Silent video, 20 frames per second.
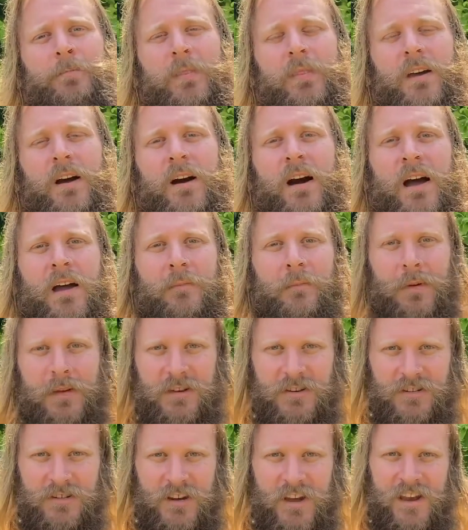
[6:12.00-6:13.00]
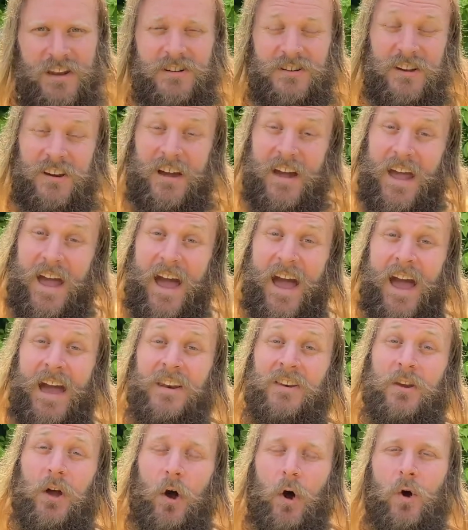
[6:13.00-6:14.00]
that I am being changed, and I
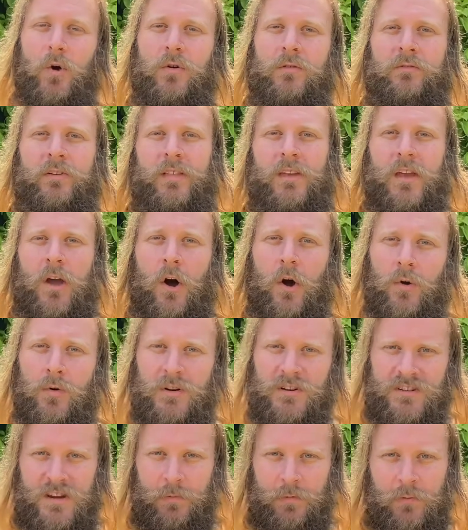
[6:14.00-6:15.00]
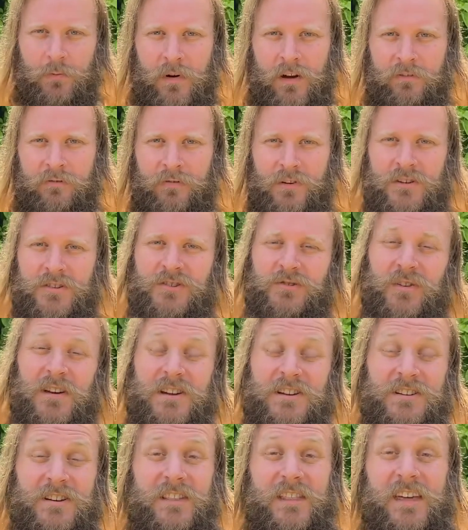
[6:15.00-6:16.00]
hand over the ownership of my
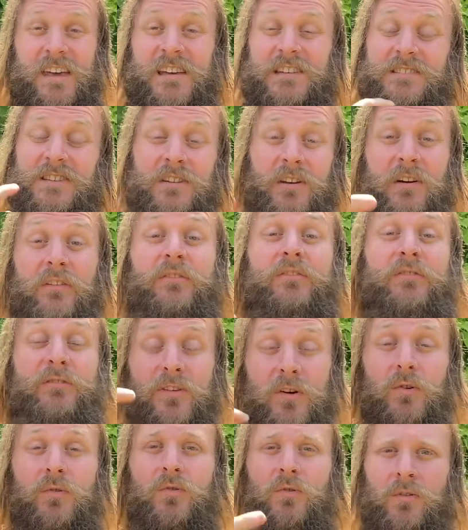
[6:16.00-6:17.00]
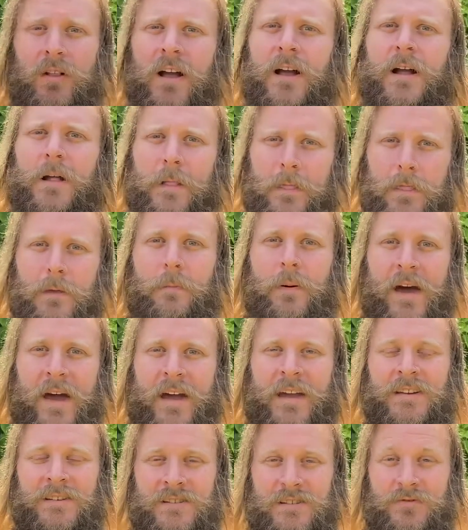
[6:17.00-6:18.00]
frustration that is going to fuel the
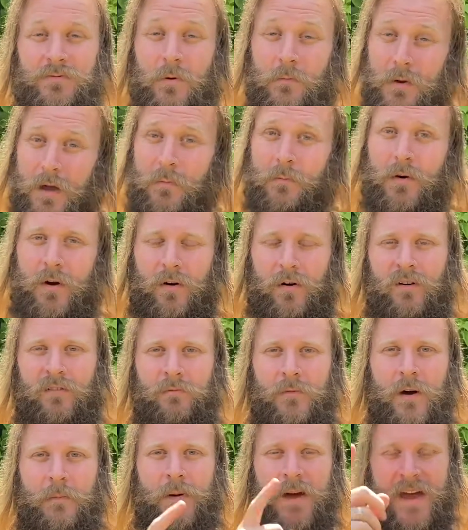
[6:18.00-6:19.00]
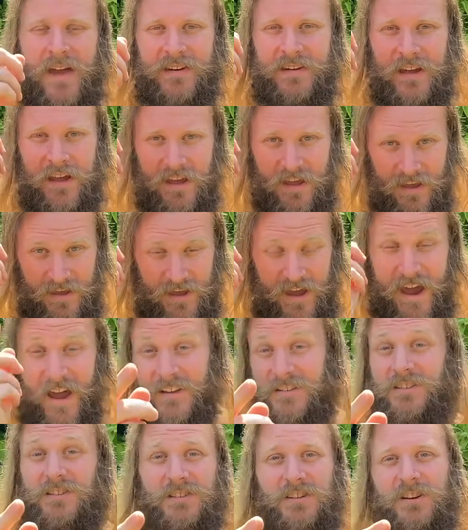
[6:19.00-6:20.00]
patterns, remember, of my bad
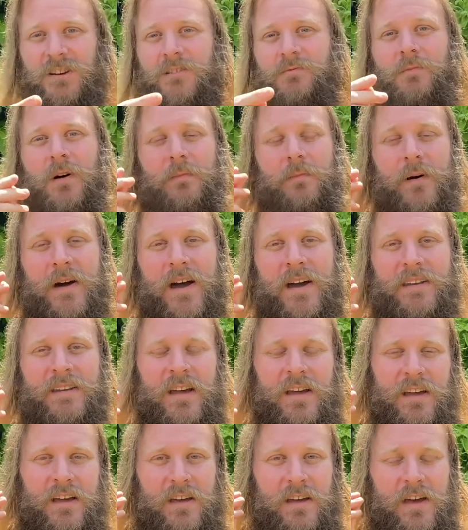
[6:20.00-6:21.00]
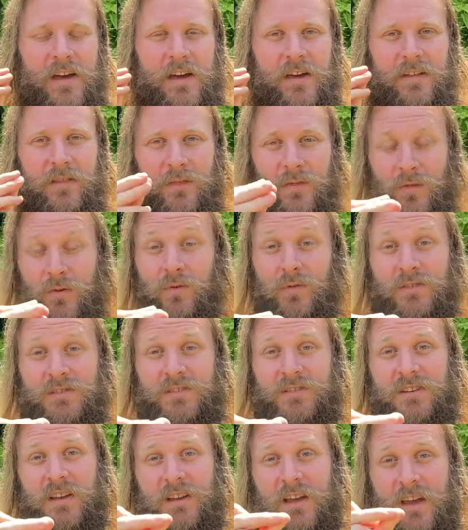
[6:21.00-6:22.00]
attitude, my bad uh,
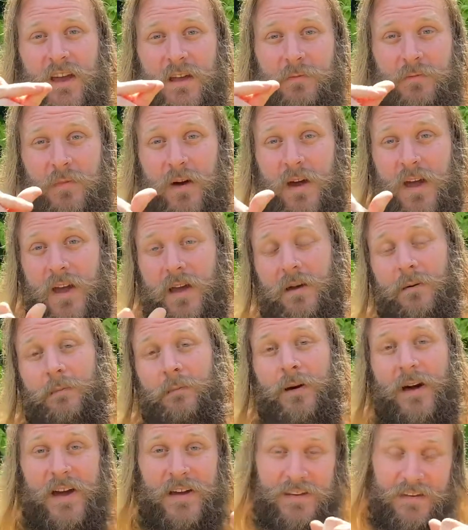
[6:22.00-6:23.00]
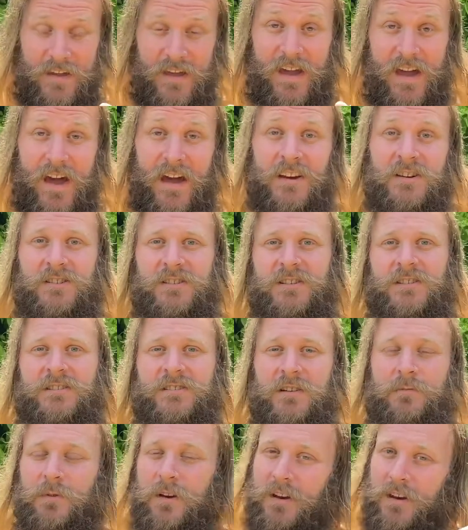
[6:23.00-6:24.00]
thoughts, and my bad
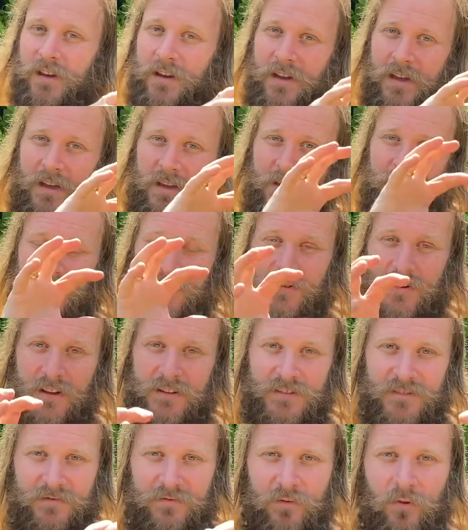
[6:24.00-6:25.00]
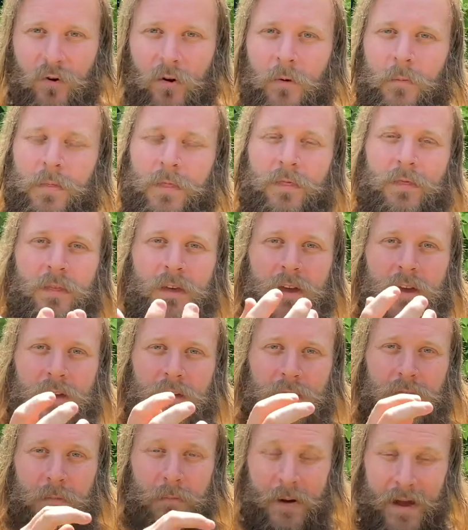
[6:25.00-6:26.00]
actions. I'm going to transform the,
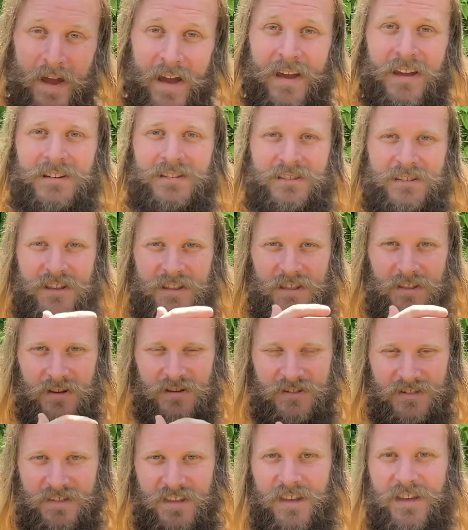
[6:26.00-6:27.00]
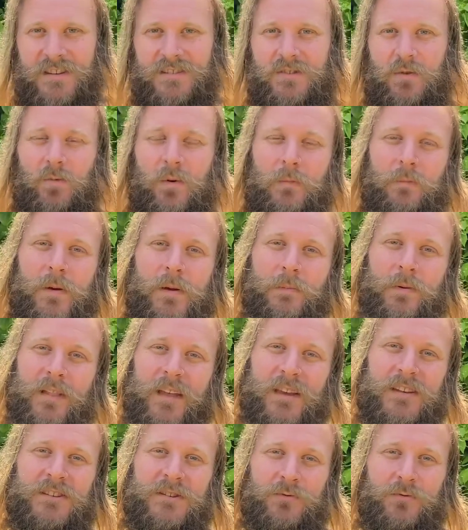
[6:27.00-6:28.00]
the patterns in those things, that when people
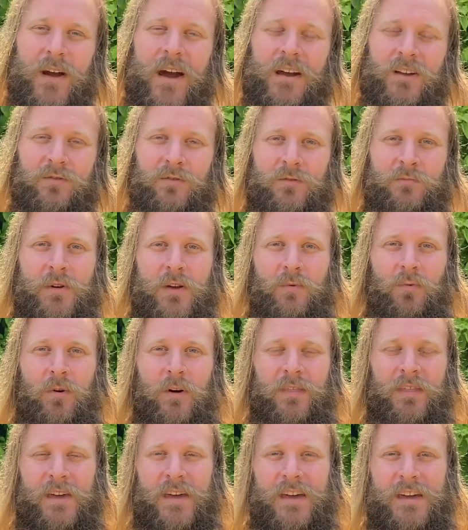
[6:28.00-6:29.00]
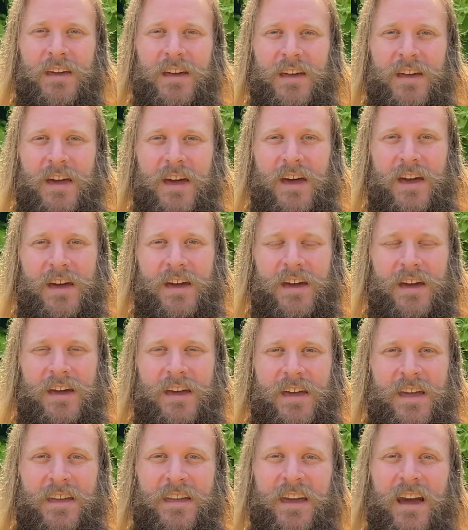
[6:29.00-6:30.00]
interact with me, what they uh,
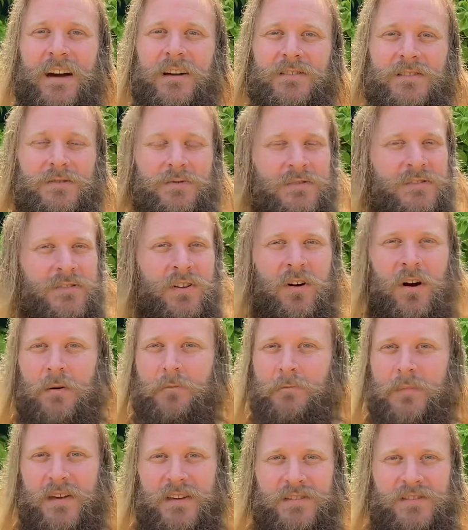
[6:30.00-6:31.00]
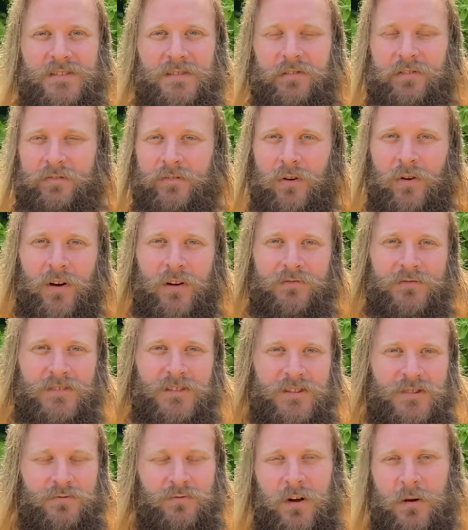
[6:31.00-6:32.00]
encounter is not a mist of fog, of
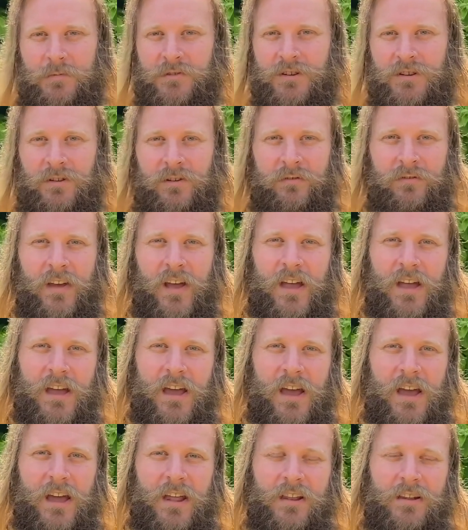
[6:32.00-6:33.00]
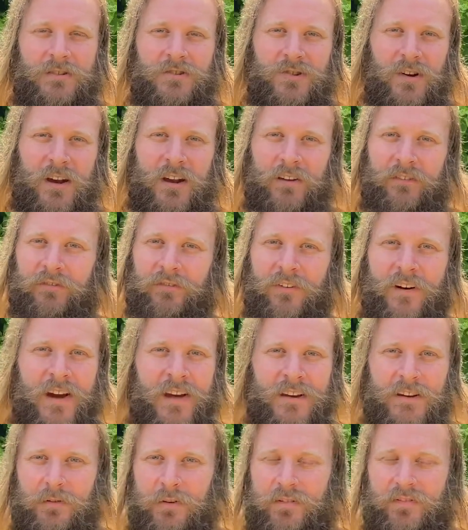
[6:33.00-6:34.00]
disruption, of uh, trying to
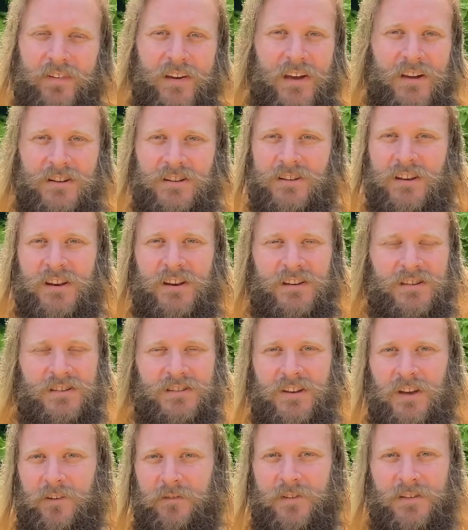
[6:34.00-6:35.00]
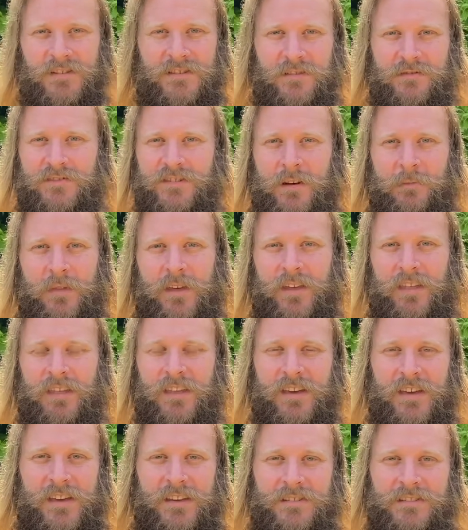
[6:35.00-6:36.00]
find a reflection in a surface of something
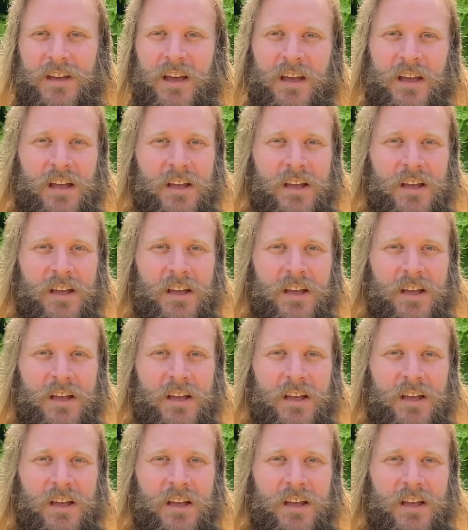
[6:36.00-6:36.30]
that is